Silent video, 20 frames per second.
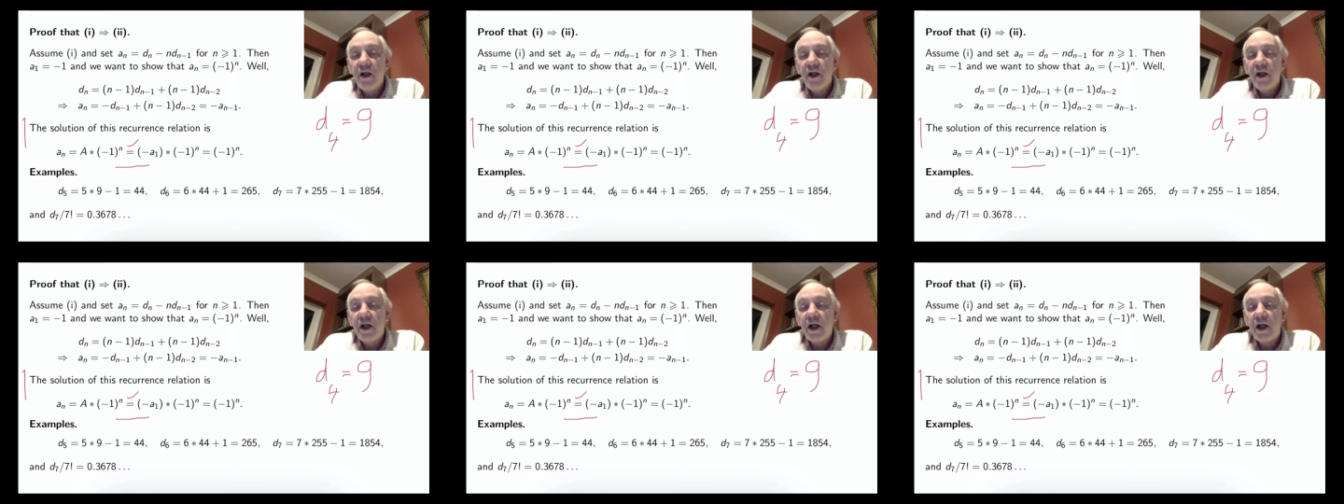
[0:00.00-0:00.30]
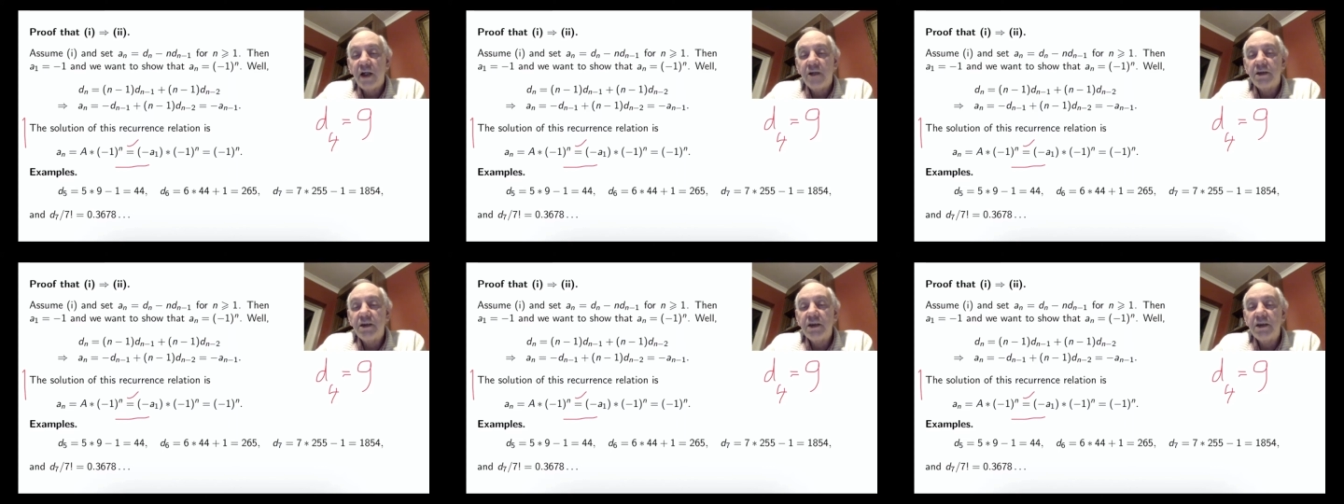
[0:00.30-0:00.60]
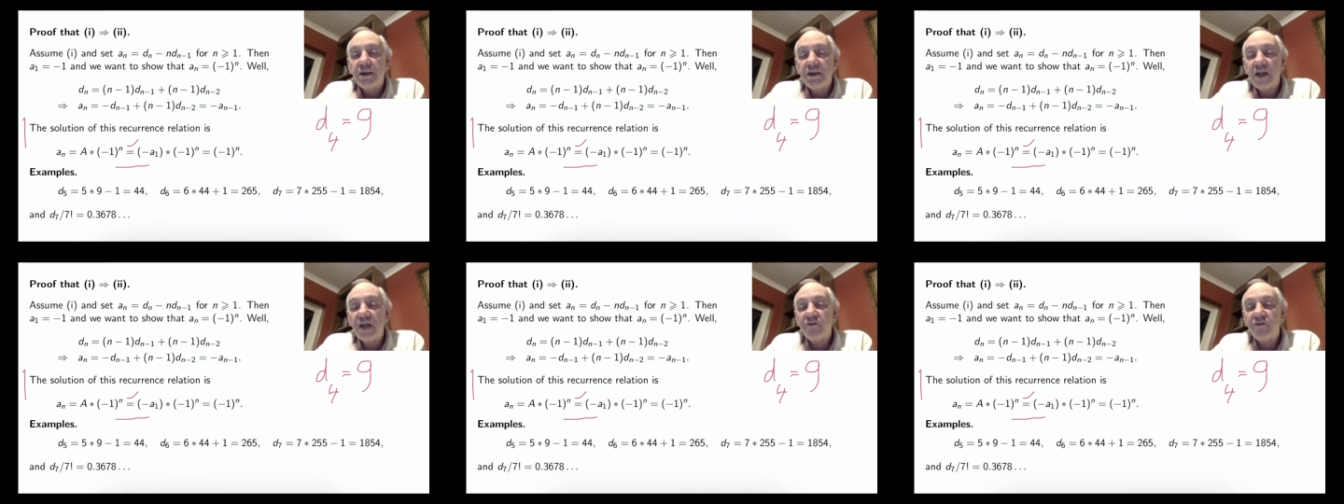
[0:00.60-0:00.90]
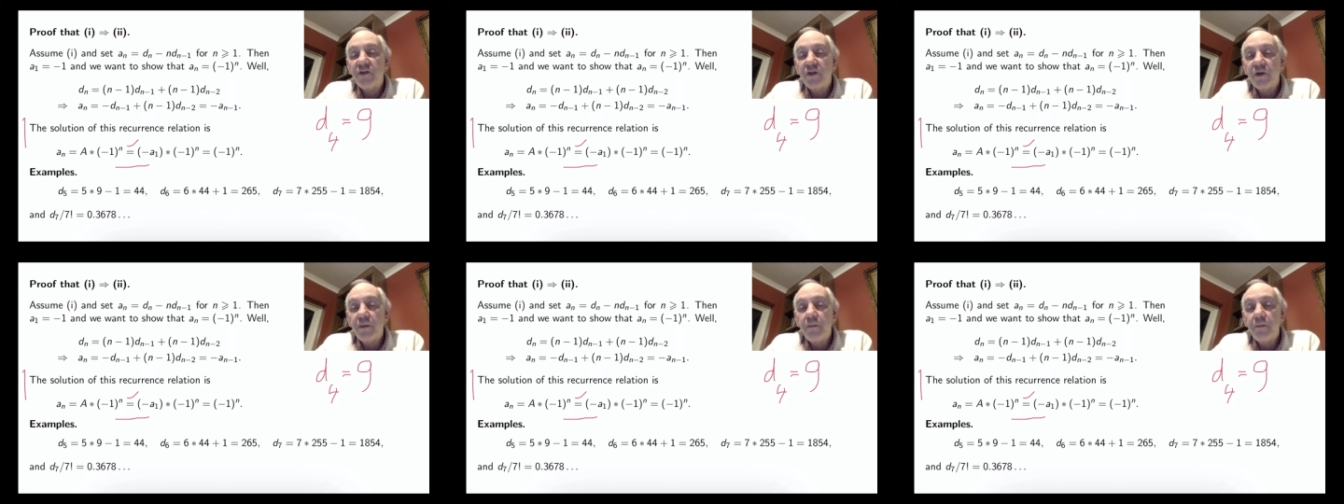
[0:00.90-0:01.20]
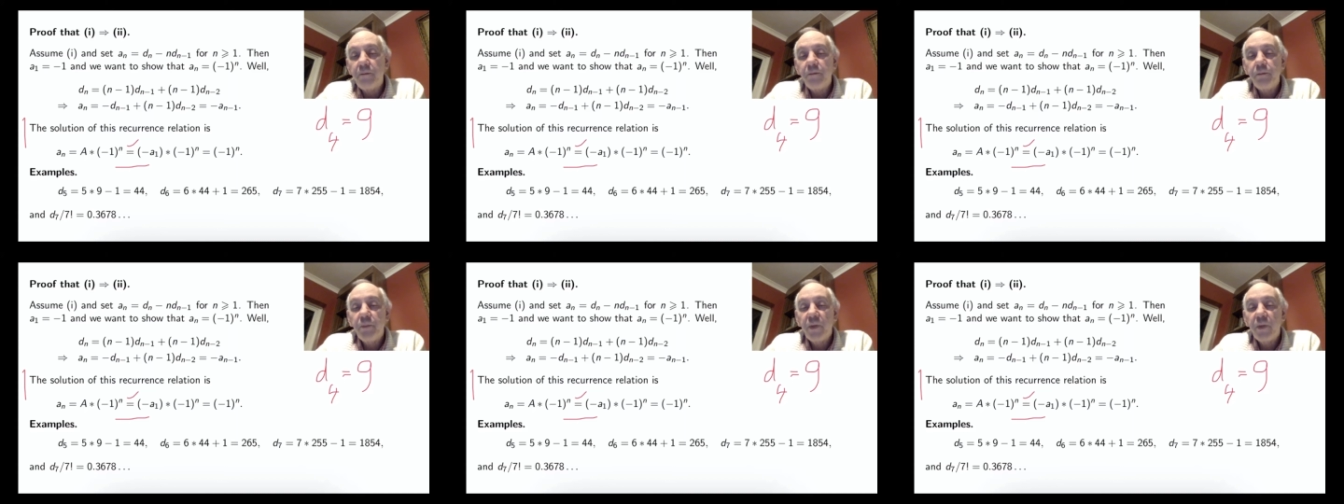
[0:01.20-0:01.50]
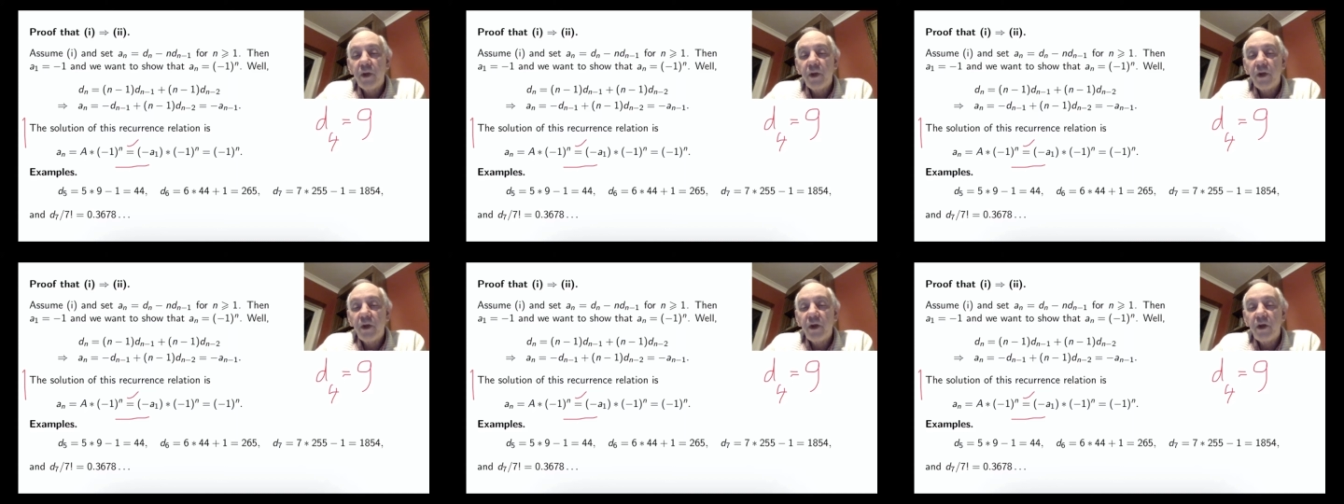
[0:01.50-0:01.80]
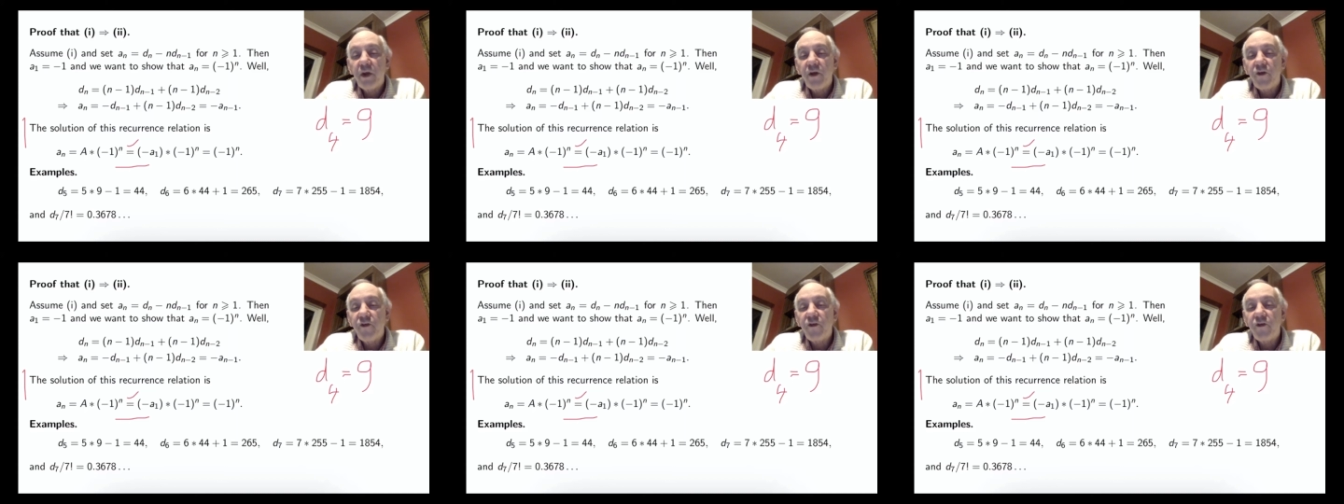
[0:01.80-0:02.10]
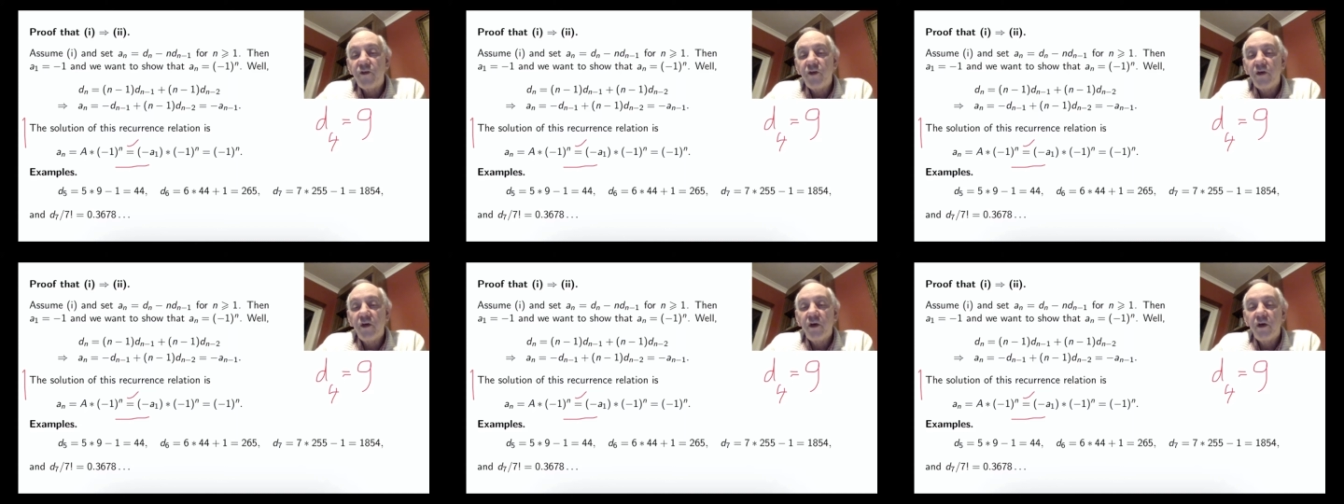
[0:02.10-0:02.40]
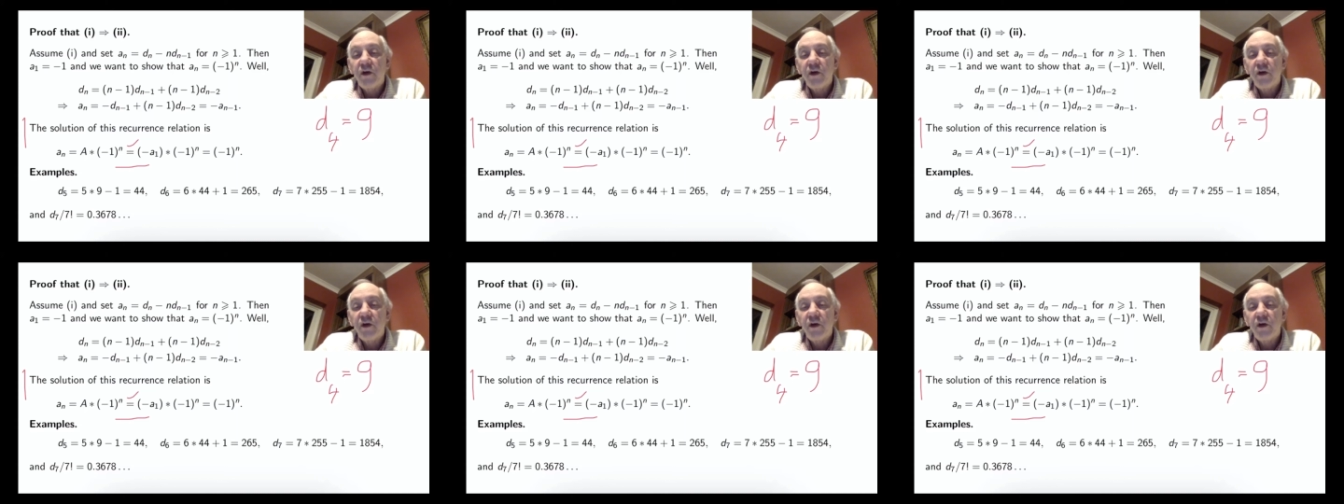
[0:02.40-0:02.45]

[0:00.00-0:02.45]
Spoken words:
And d7 is